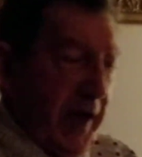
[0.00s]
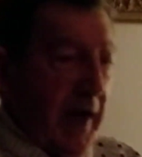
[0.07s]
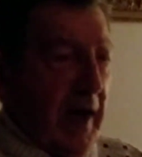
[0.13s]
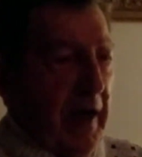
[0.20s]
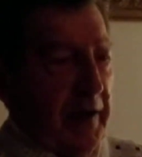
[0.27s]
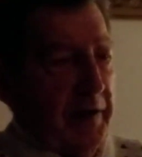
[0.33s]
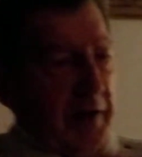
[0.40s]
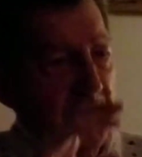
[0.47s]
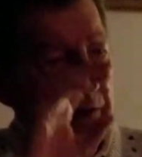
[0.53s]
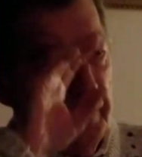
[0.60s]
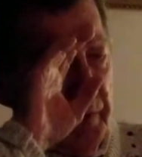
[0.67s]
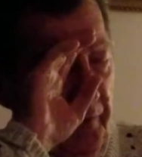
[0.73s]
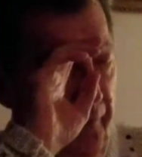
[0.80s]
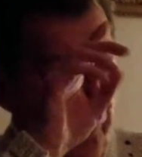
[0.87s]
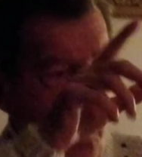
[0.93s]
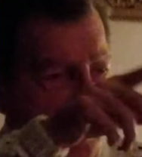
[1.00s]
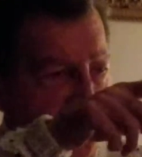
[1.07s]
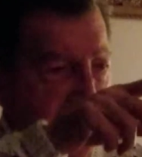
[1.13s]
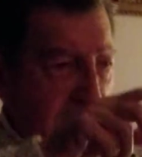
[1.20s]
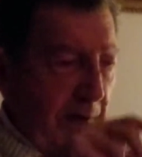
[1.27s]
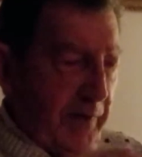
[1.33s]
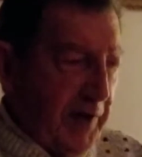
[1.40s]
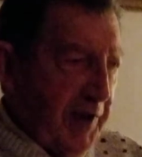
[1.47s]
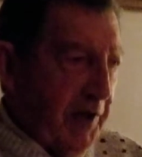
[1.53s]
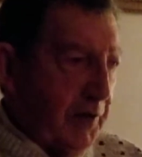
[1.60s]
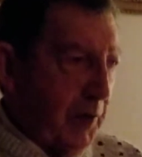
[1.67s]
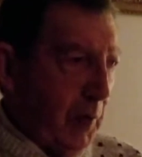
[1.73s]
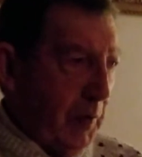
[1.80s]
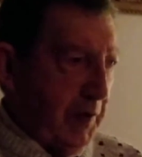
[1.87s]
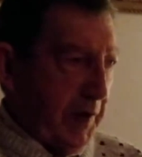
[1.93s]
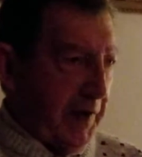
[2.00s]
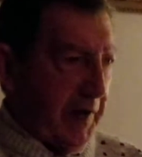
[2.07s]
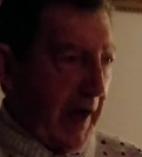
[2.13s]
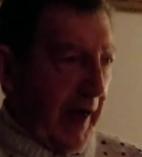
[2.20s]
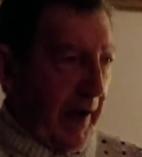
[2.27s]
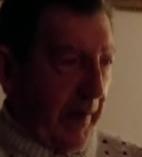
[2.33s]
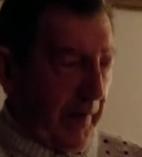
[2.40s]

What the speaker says: on the 472 today.